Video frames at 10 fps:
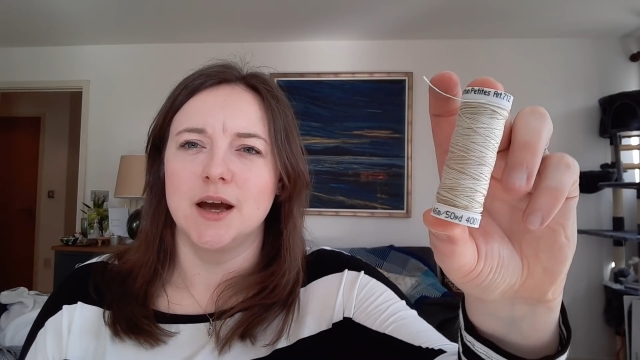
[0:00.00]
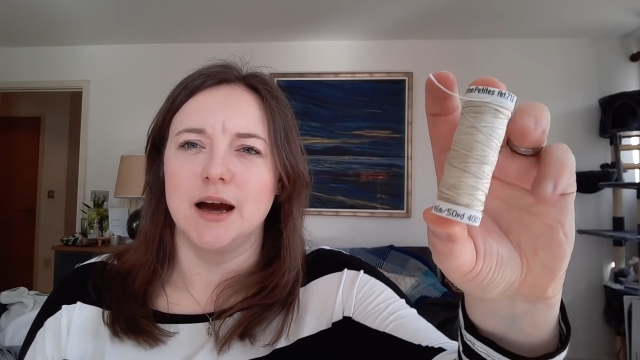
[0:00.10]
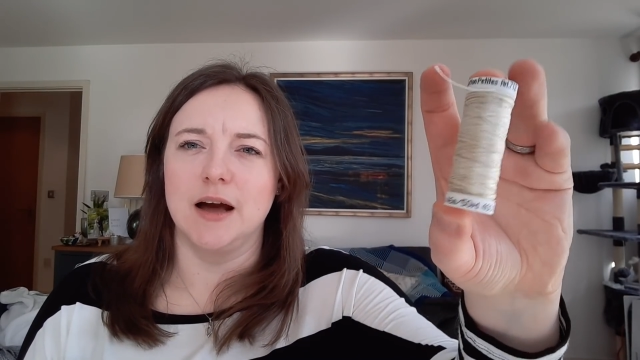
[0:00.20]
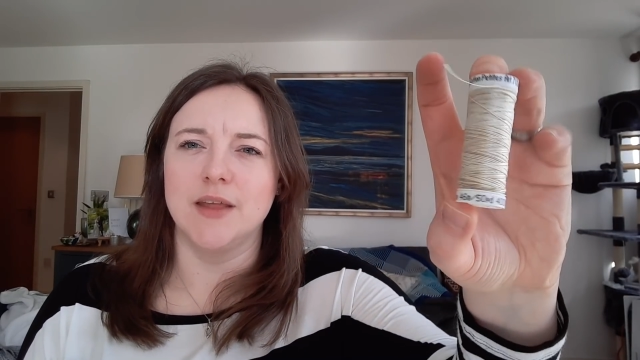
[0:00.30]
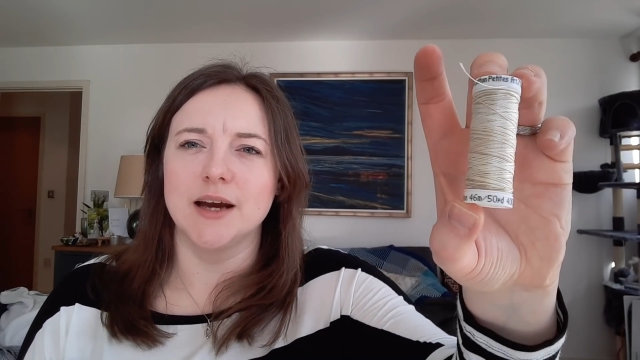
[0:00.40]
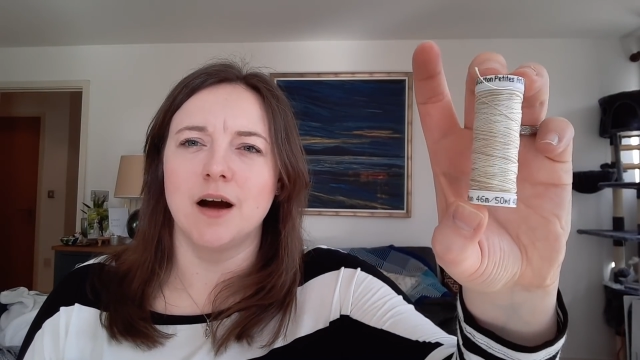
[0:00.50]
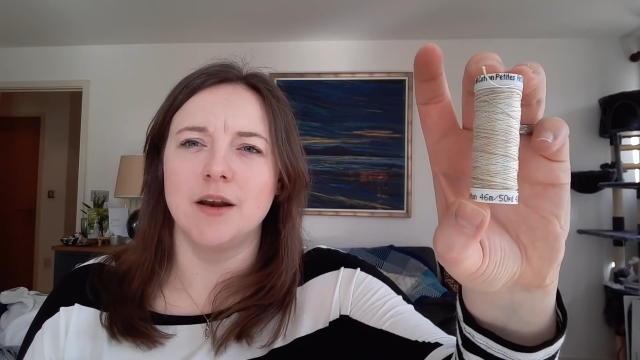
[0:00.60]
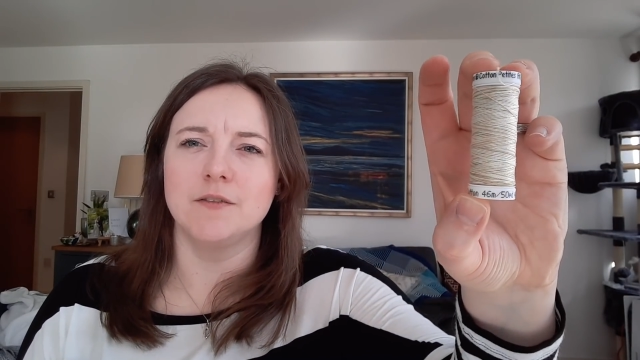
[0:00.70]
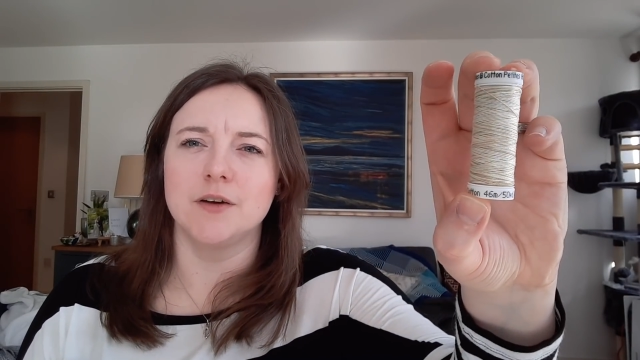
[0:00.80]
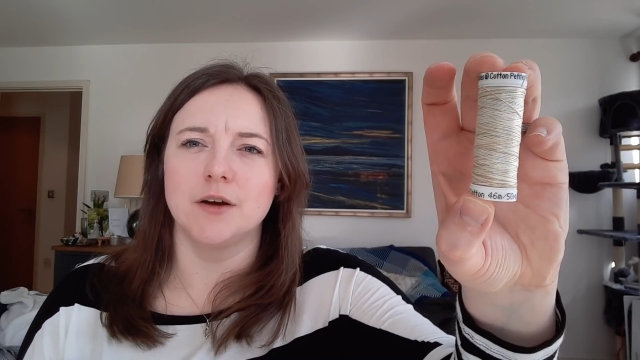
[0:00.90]
And that
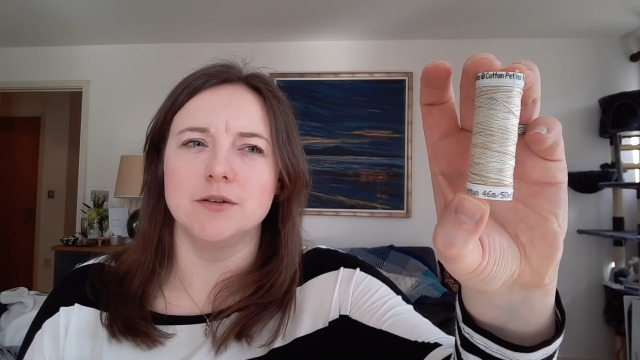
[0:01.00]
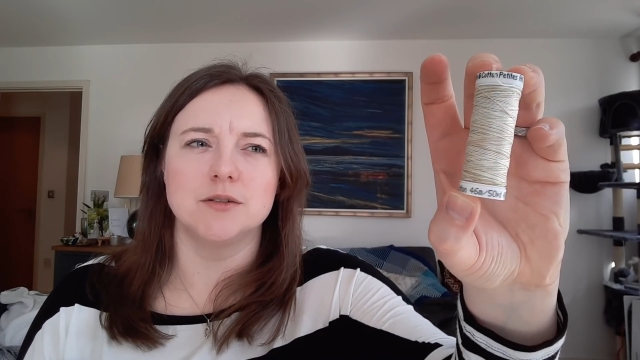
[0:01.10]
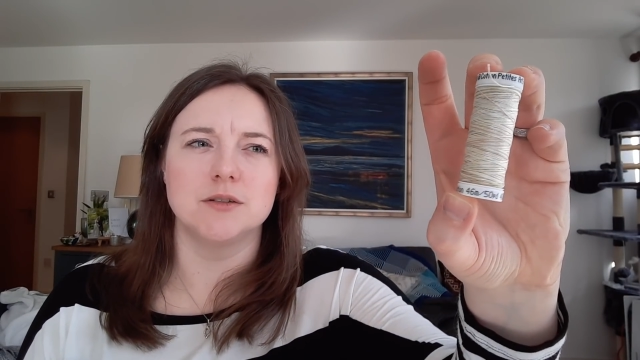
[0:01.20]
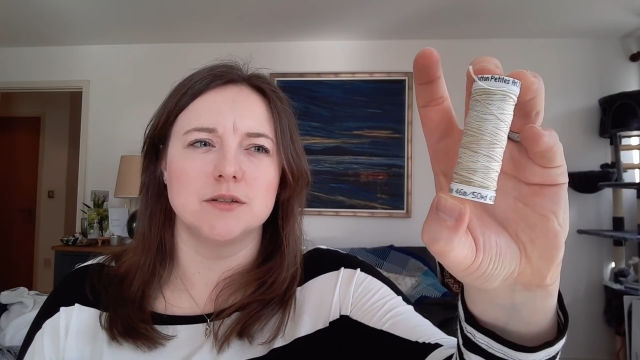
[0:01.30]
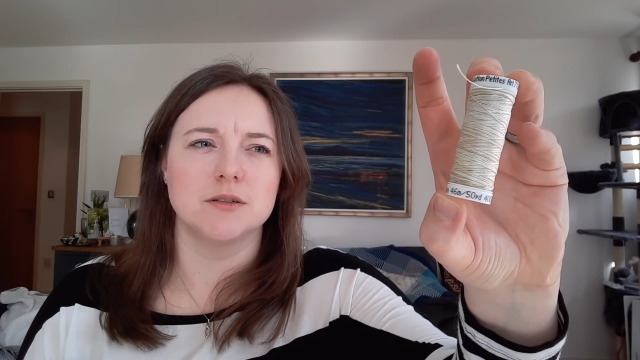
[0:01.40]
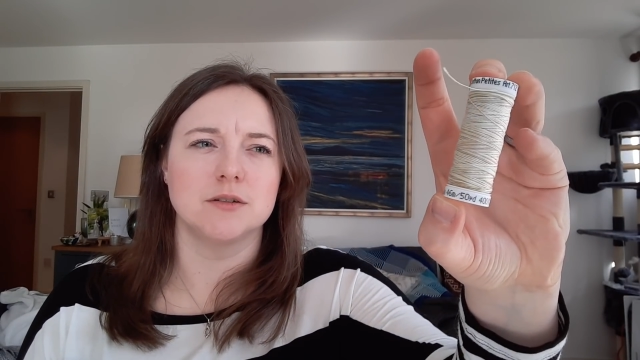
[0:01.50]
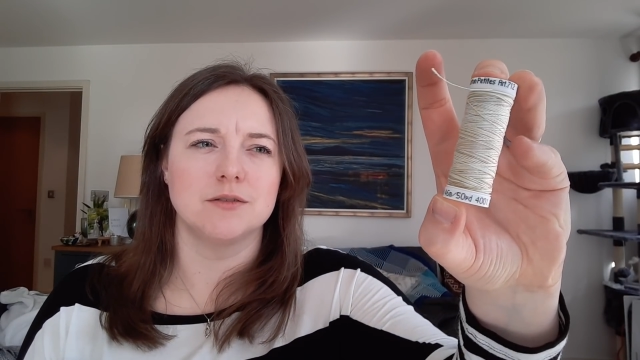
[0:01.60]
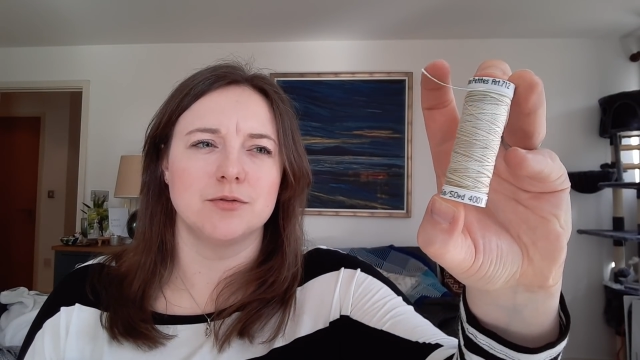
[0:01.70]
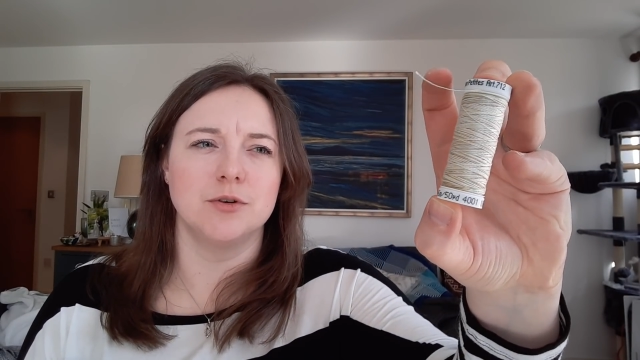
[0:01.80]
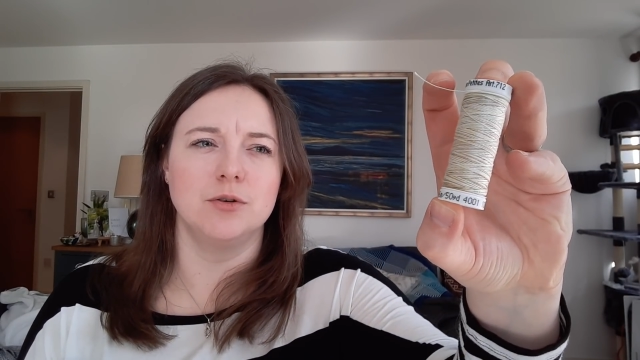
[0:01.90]
kind of goes
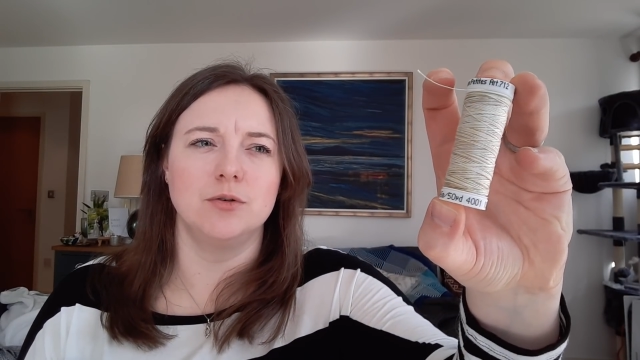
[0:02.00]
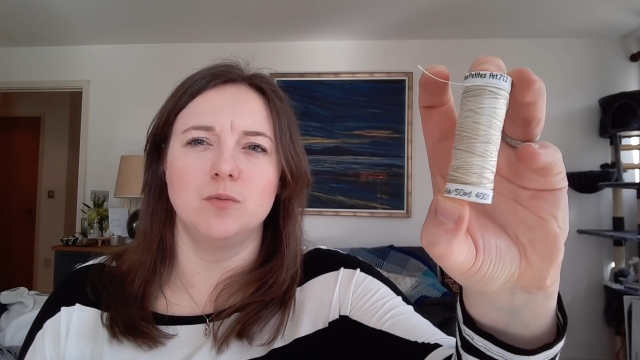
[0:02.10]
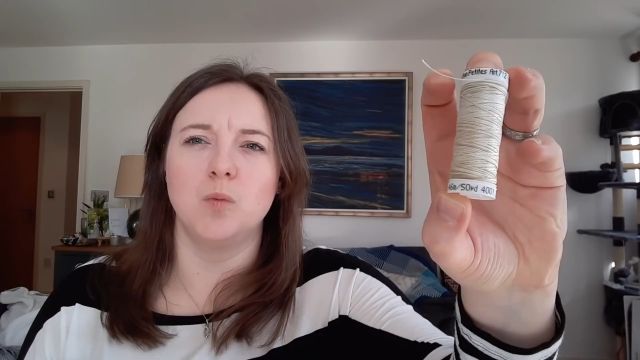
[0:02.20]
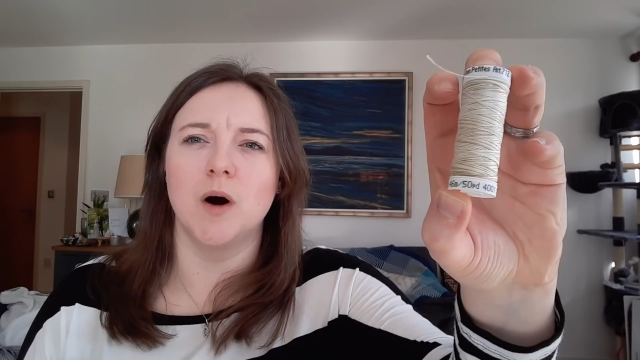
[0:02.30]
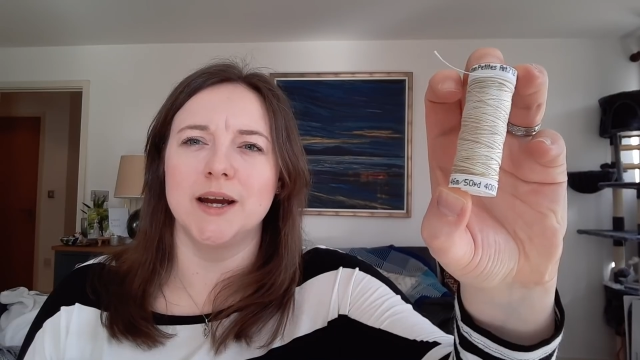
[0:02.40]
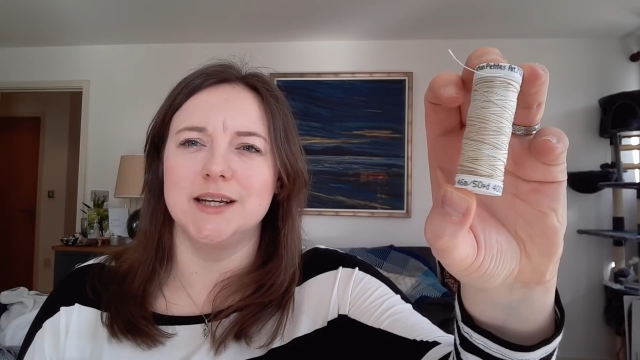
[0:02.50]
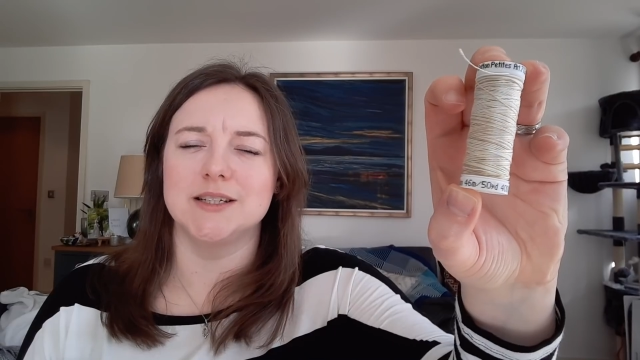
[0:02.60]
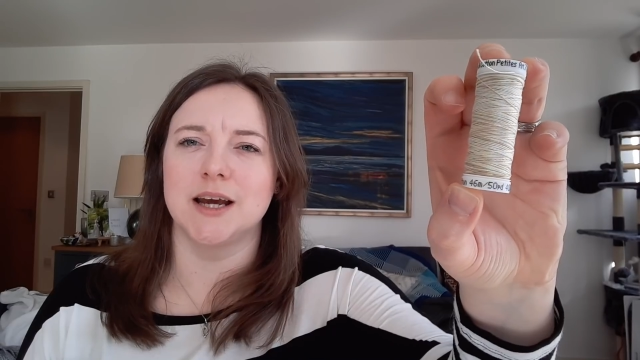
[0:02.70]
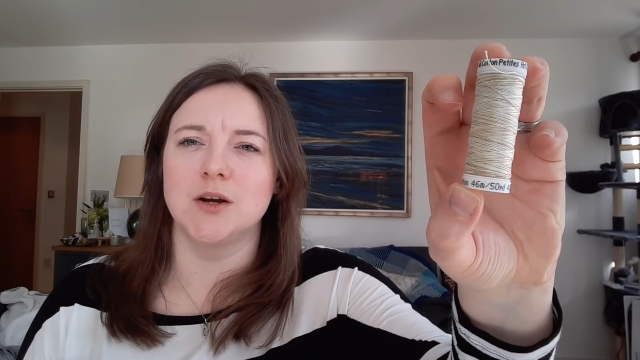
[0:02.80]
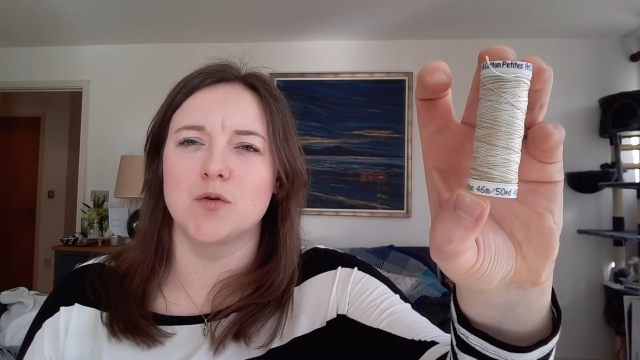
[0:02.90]
through white
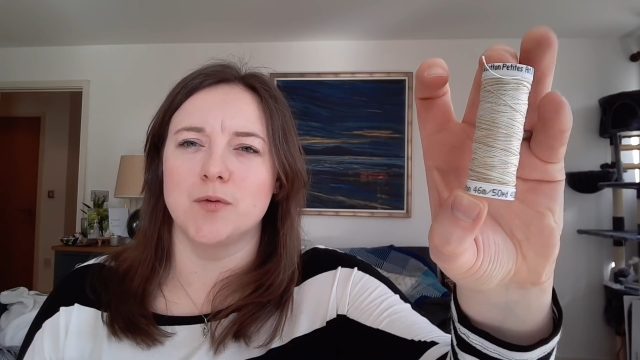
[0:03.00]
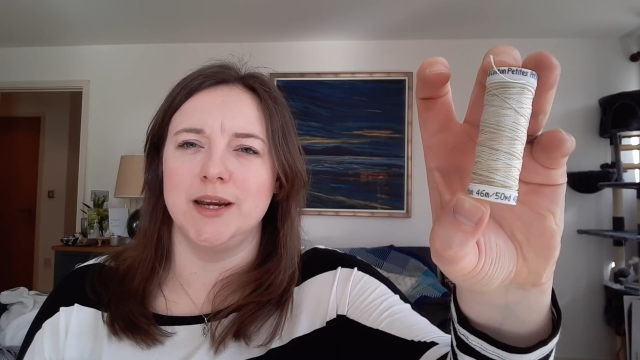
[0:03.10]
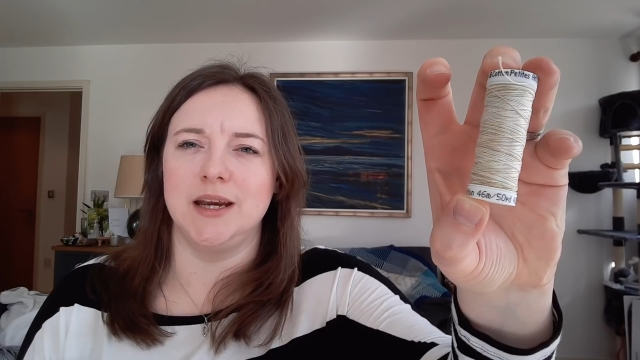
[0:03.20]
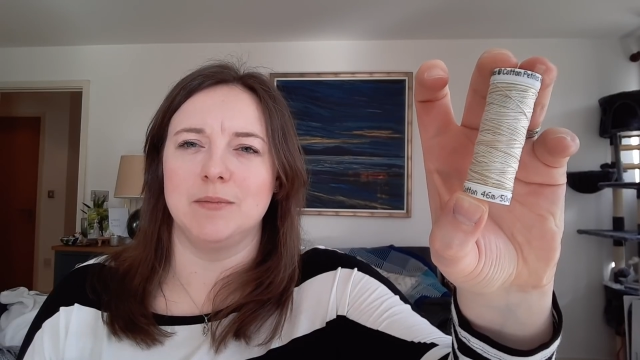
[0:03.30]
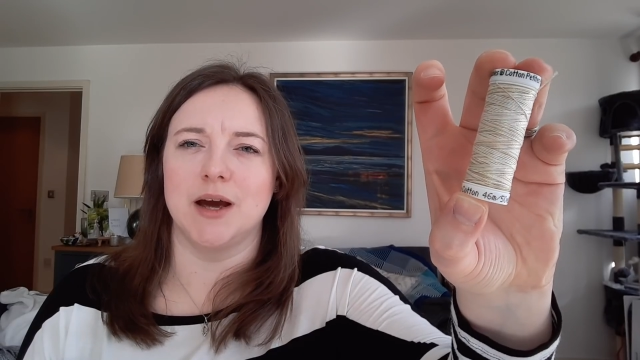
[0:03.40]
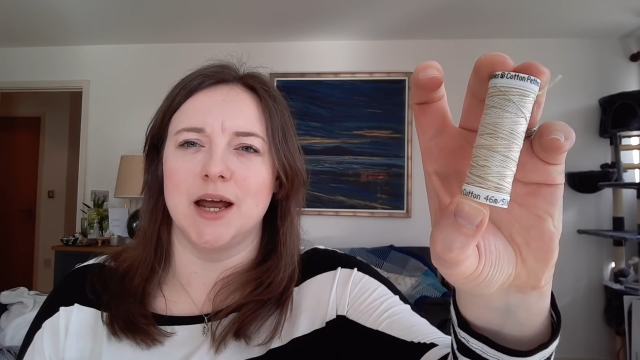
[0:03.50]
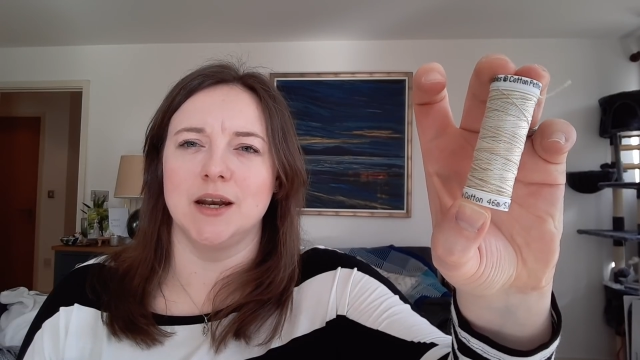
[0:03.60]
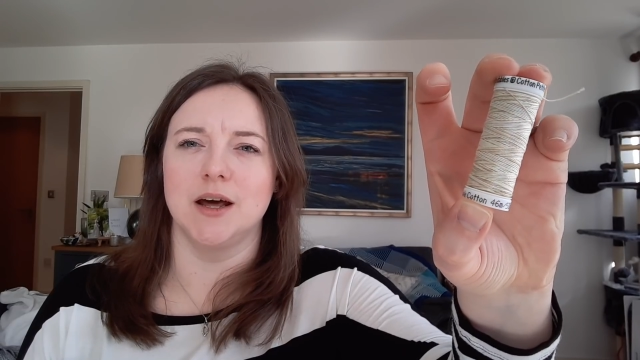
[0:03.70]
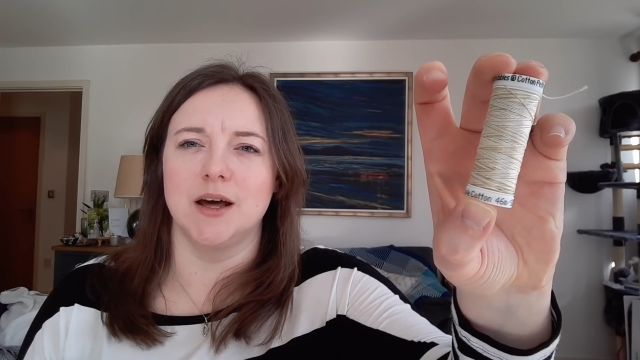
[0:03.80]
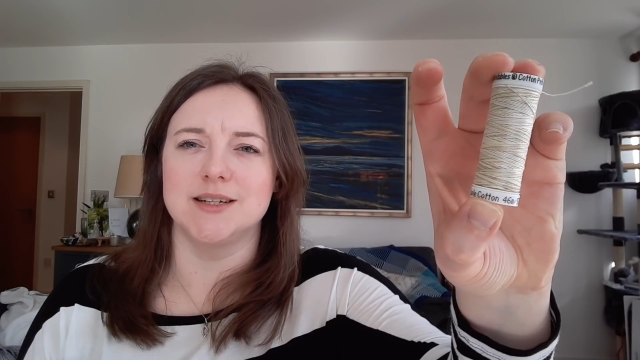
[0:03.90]
and cream and
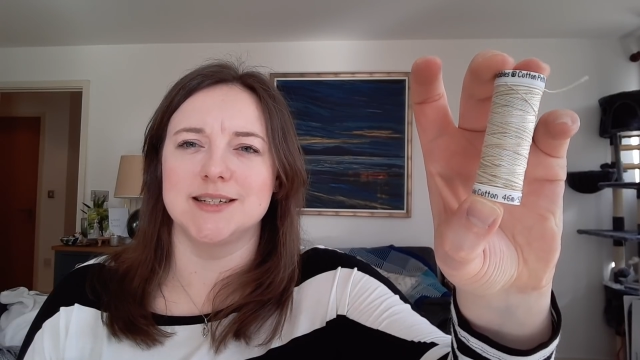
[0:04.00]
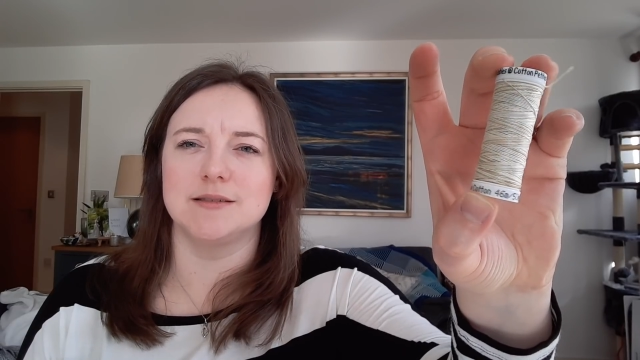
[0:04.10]
a